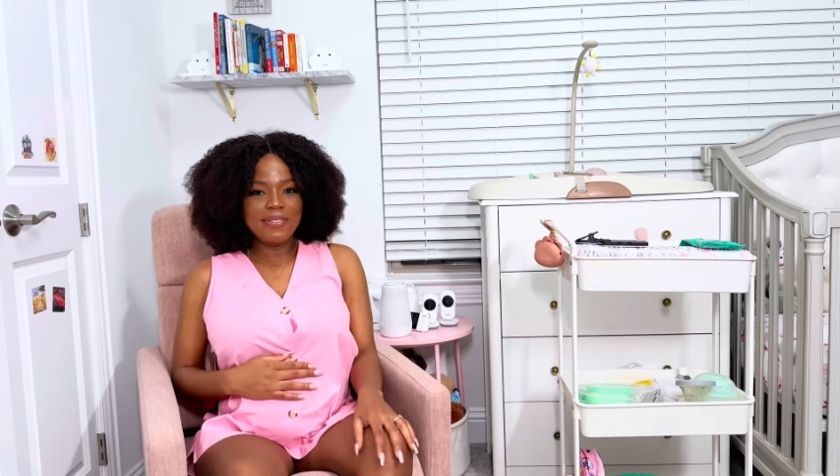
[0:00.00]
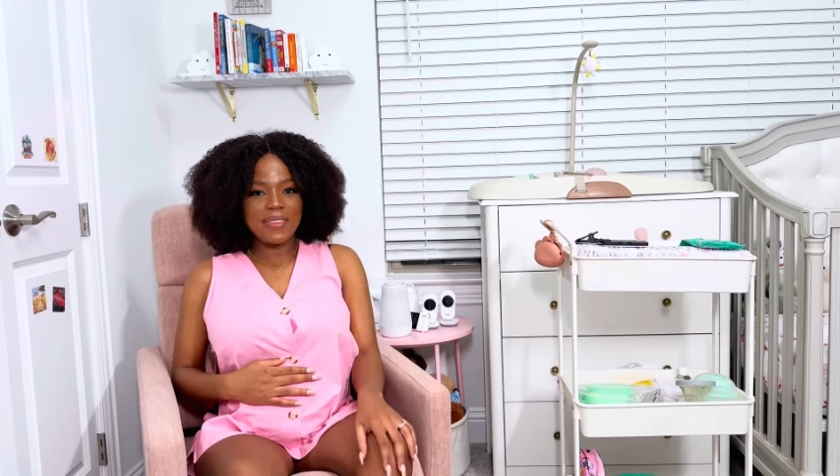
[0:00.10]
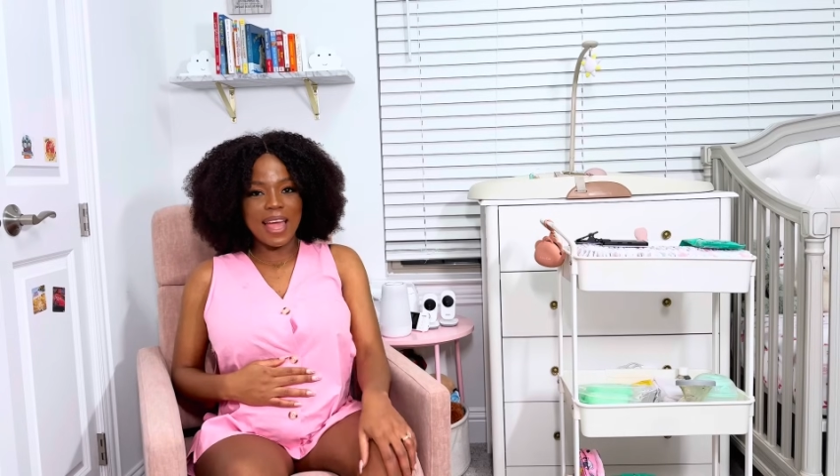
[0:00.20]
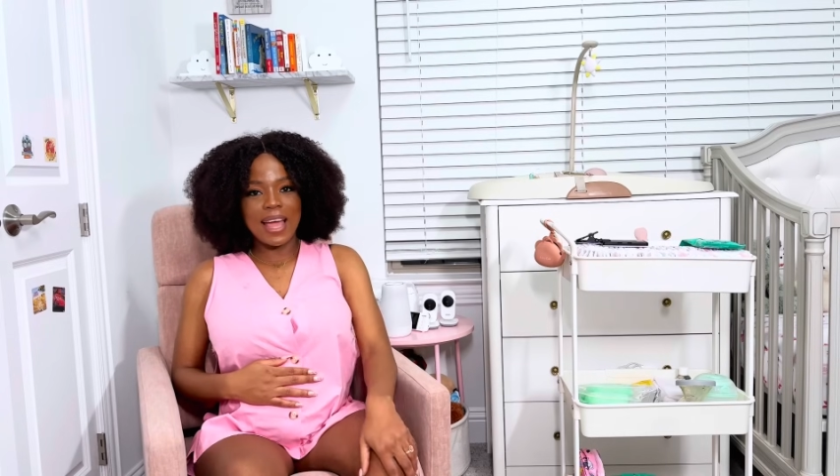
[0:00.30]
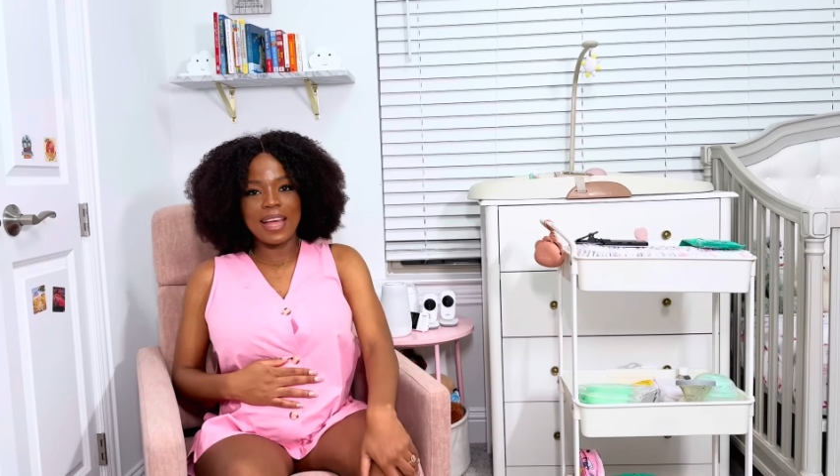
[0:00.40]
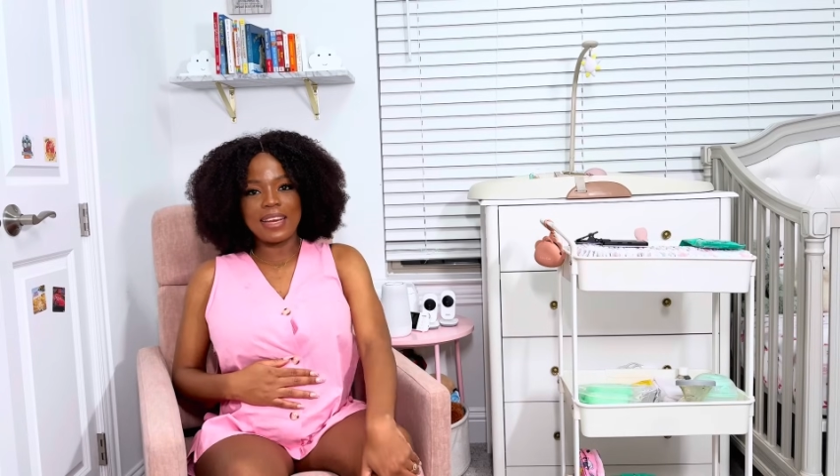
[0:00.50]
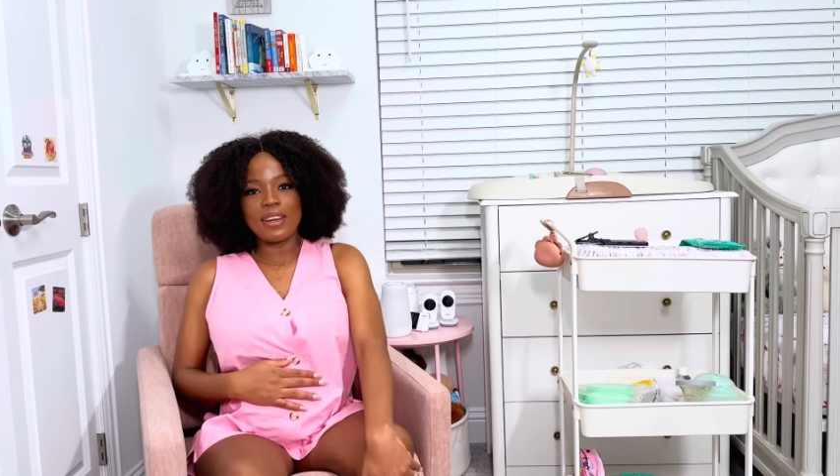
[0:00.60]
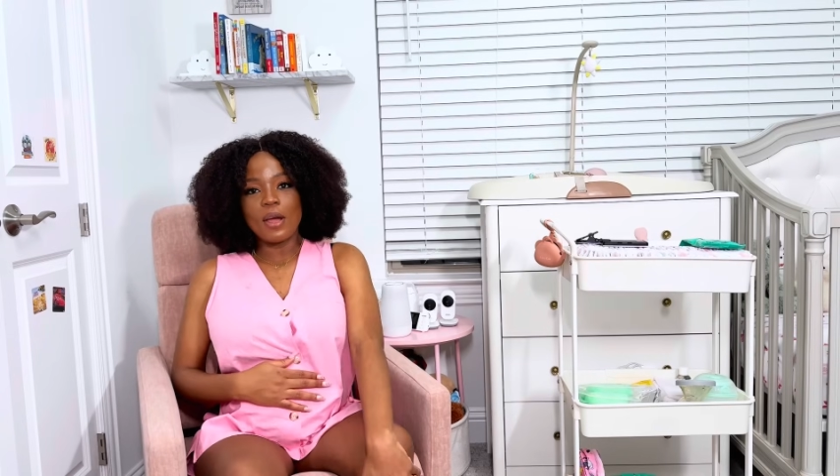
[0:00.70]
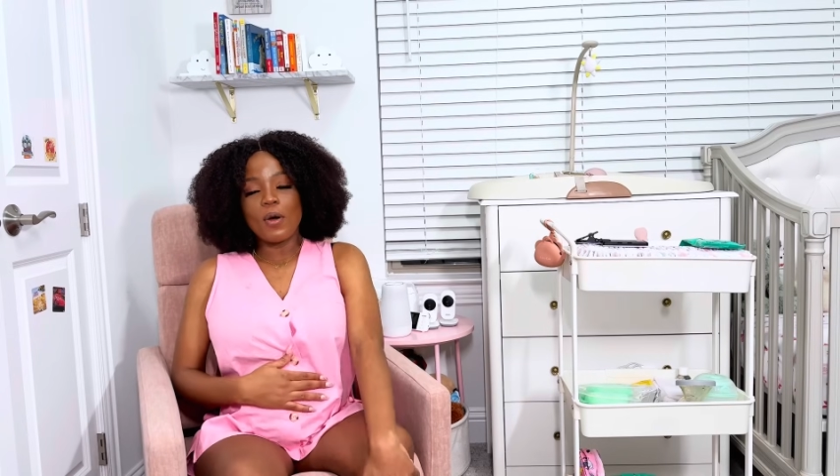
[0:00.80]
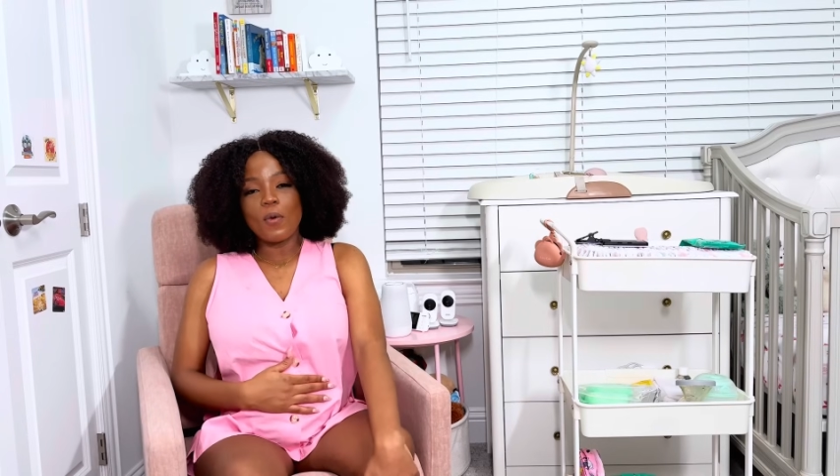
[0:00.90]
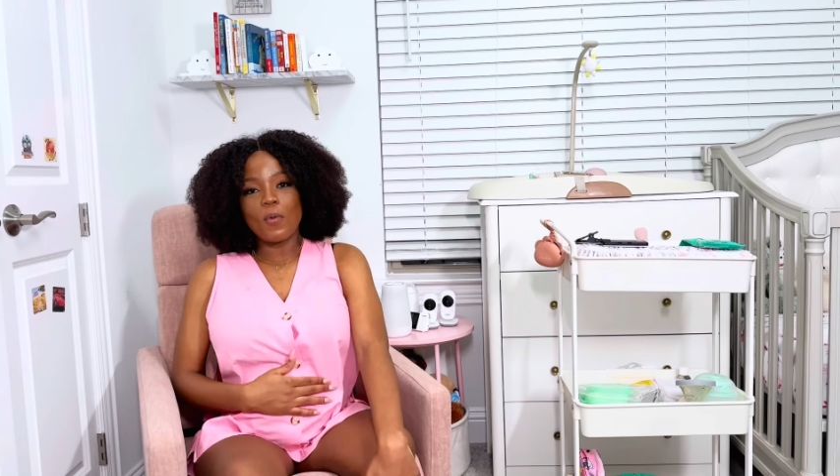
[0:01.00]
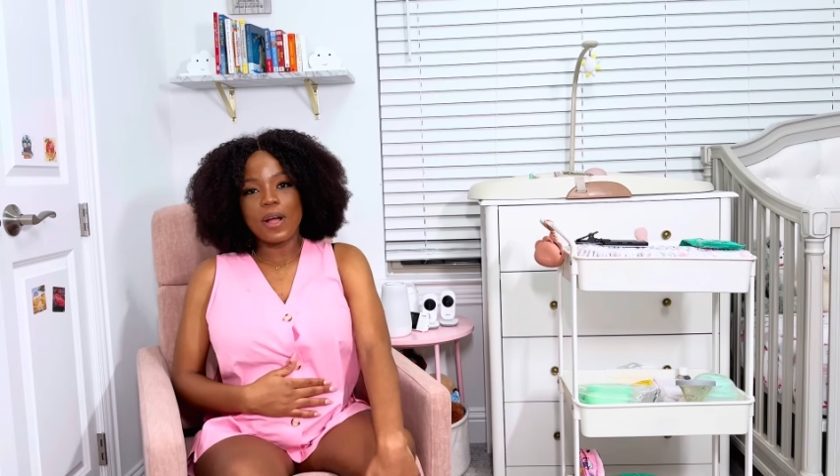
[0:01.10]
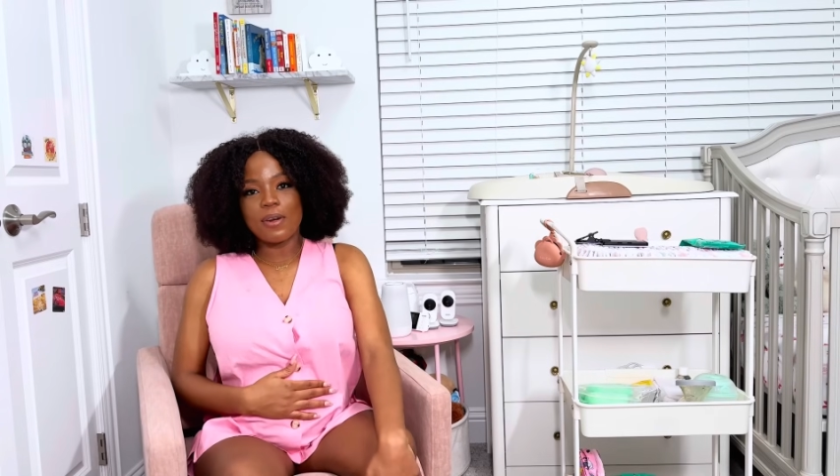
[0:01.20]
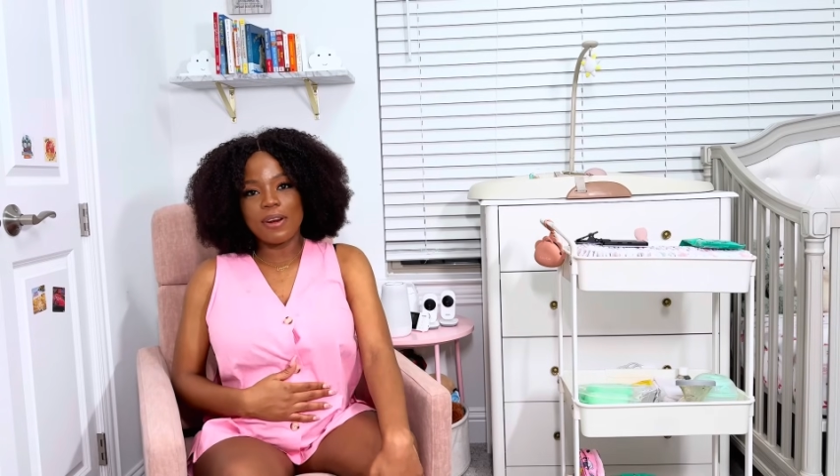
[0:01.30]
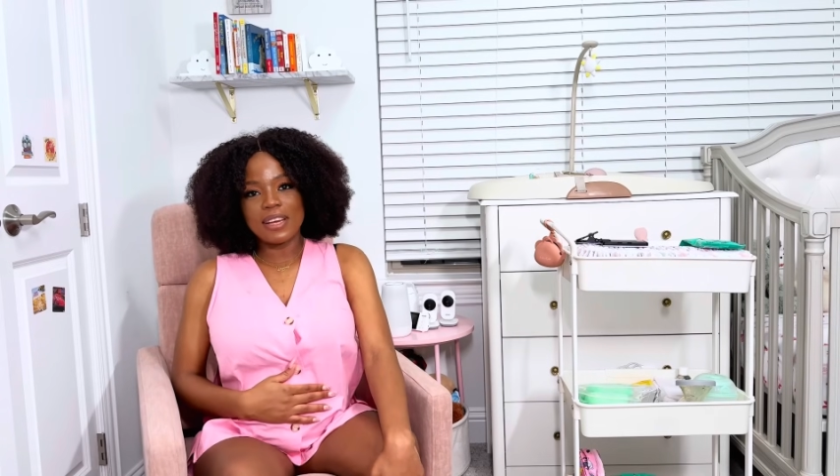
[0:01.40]
And we're
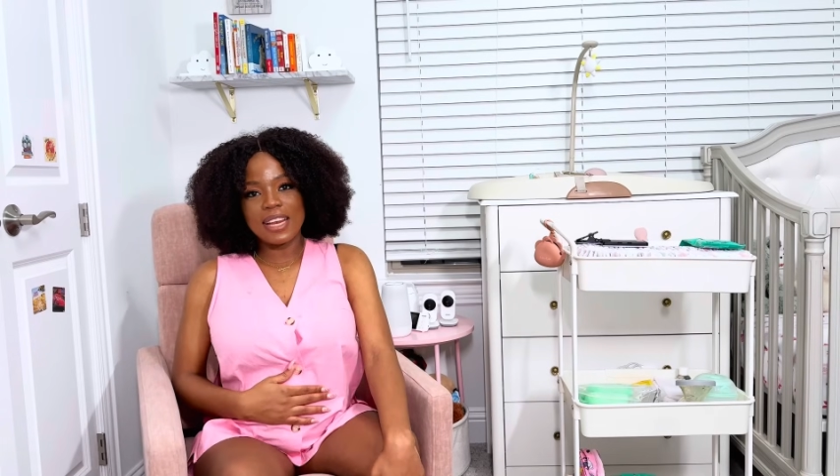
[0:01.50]
currently